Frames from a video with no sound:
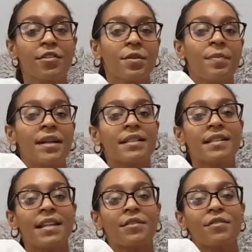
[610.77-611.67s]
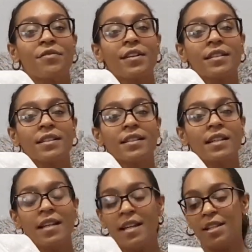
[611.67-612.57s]
it's got the buttons down the front.
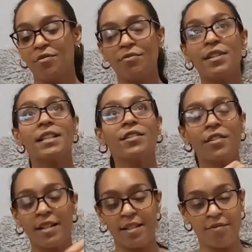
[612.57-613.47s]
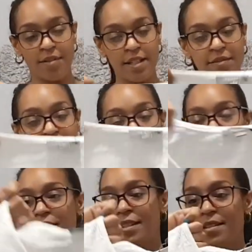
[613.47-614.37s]
really nice, really, really
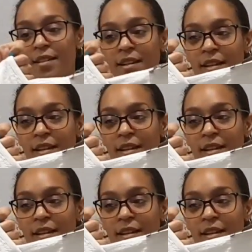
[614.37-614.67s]
nice.